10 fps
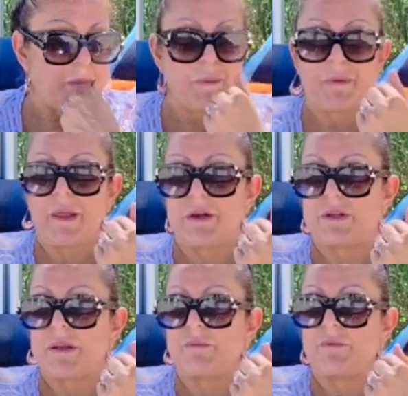People that are
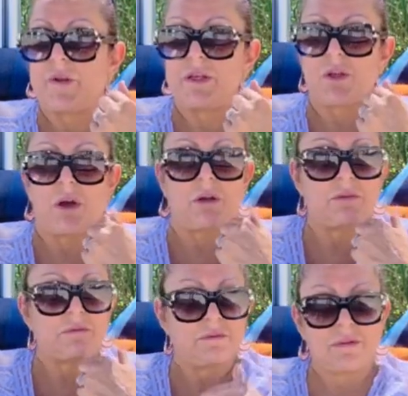7 feet
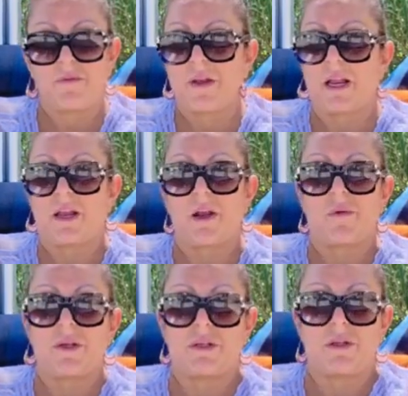tall, they've got to
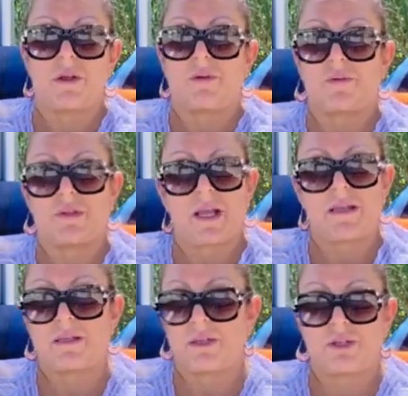go into the
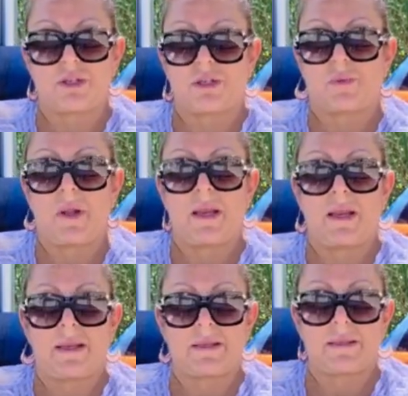oversized. It's just the way
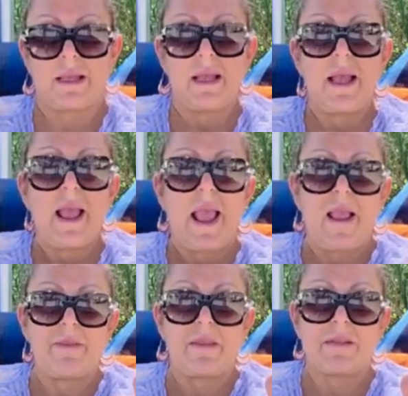it is.
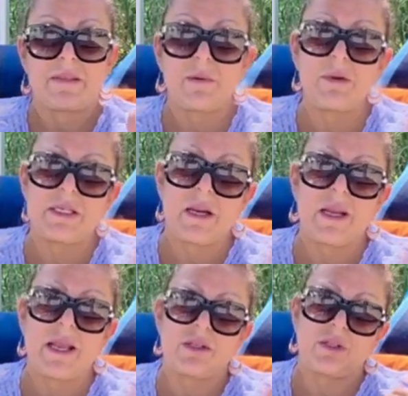And then the
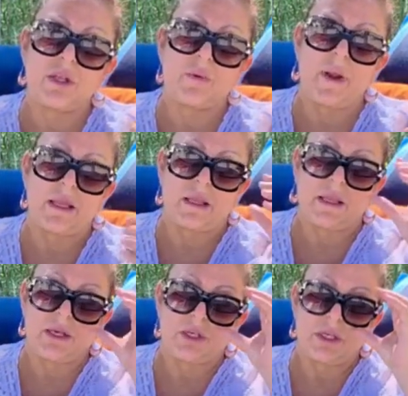cemetery has their
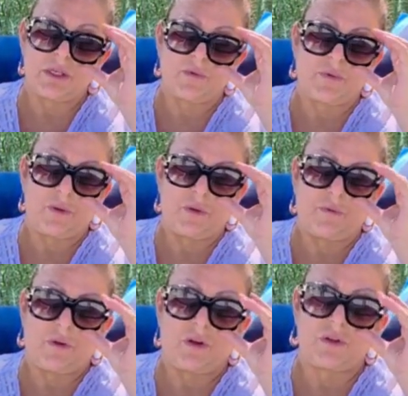regulations for their
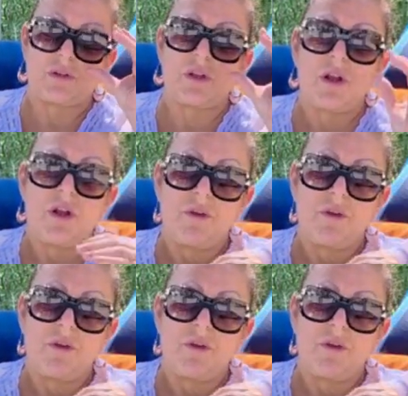vaults